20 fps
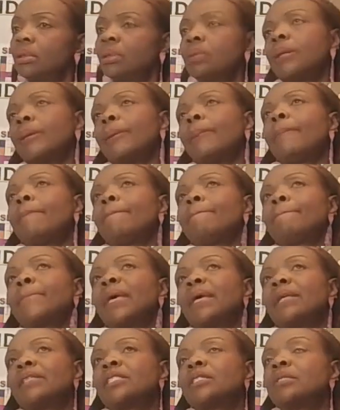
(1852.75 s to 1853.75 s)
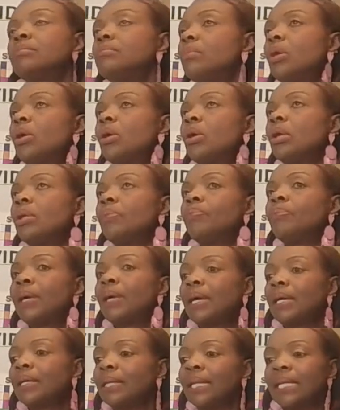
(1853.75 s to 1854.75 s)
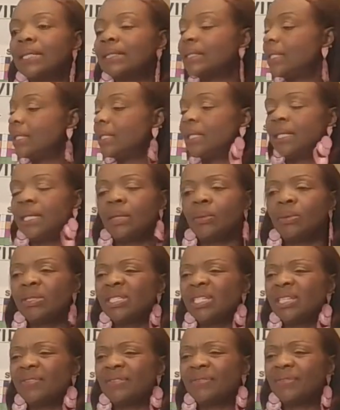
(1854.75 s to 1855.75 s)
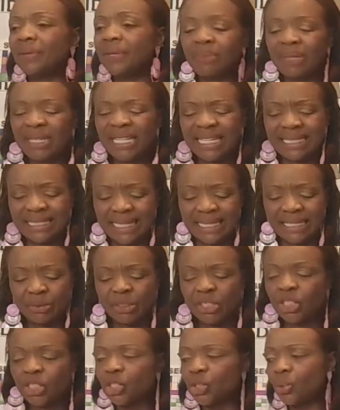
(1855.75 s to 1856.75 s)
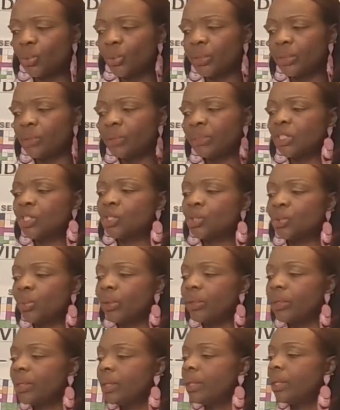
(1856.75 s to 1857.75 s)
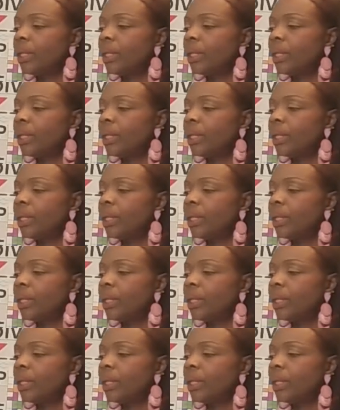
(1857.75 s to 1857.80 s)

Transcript: a small podcast the other day. It wasn't even it was short. It was a short.